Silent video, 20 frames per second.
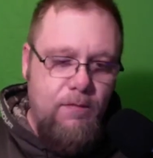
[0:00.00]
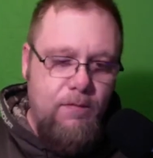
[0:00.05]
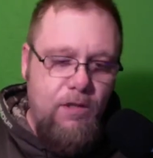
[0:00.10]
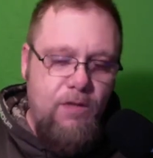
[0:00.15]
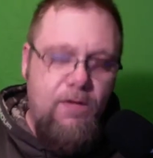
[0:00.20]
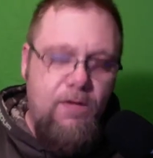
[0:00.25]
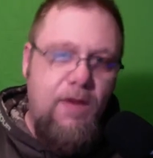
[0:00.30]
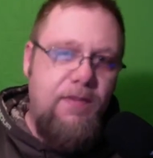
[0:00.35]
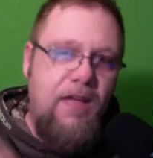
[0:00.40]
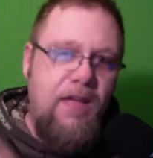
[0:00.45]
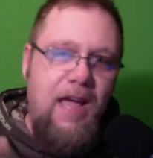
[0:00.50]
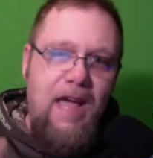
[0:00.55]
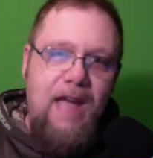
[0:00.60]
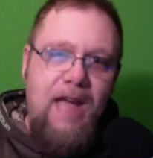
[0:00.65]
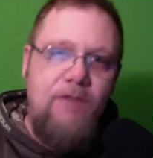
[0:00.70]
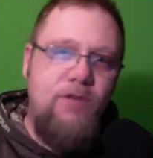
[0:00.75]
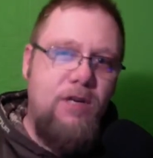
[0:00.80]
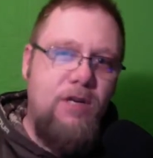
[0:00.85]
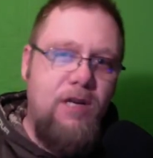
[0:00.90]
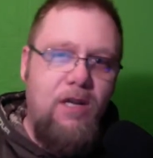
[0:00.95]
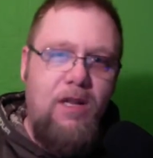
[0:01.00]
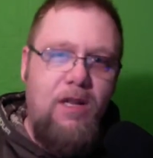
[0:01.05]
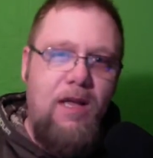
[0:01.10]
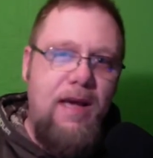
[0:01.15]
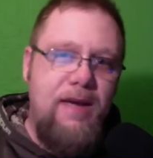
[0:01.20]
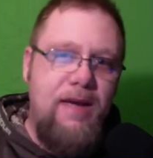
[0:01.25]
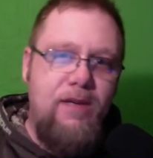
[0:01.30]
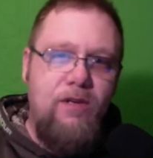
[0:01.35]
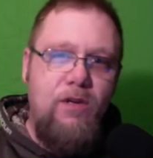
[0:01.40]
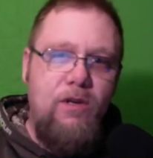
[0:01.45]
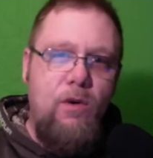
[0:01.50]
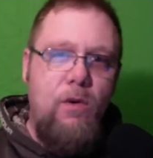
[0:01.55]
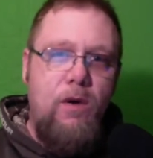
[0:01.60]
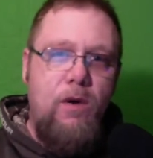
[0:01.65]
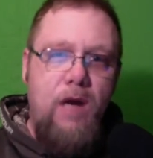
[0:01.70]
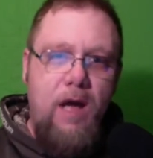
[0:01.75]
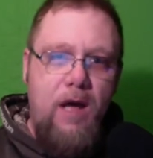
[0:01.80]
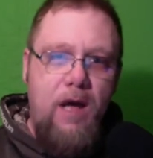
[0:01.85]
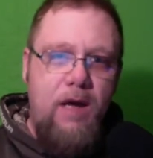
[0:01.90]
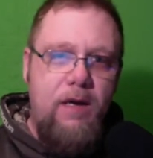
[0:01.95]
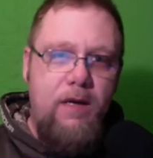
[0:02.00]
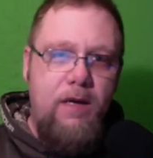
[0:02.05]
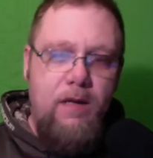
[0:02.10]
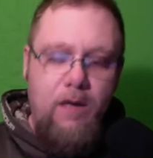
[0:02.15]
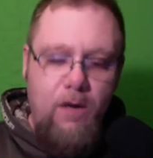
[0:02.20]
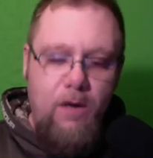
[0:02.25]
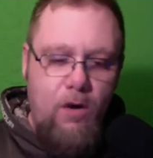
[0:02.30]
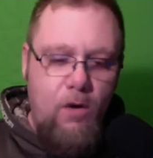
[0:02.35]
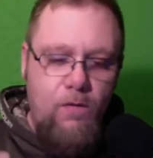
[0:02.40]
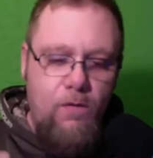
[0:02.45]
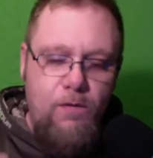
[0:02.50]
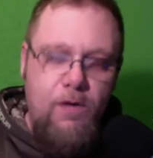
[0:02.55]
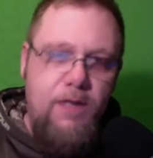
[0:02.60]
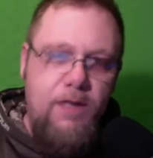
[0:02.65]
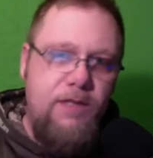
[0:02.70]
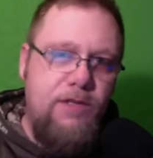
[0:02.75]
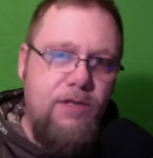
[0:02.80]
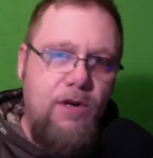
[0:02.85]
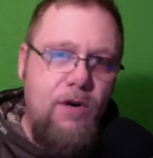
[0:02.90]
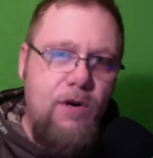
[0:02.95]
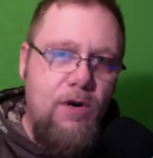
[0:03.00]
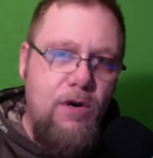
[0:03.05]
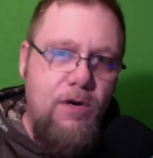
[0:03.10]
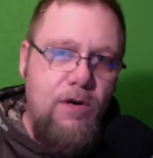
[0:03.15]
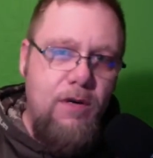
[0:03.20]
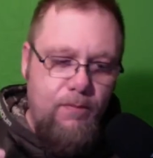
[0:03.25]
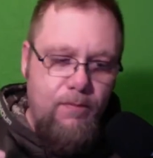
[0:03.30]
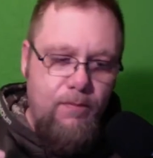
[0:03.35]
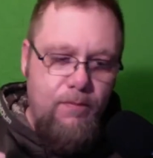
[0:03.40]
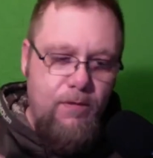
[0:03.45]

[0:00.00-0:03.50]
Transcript: You've got the Hadron Collider going on over at CERN.